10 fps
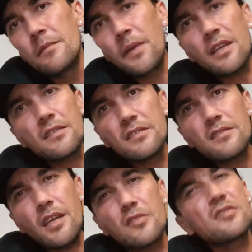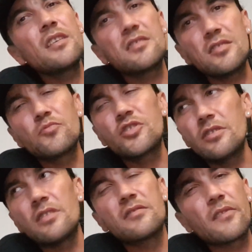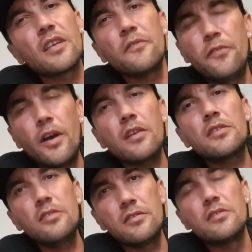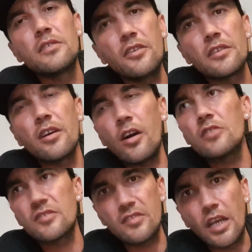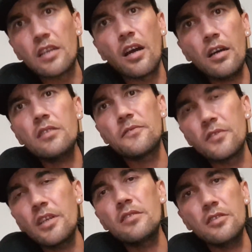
back in the day, I'll say some shit and think, fuck you, you know, and I'd stand hard for that.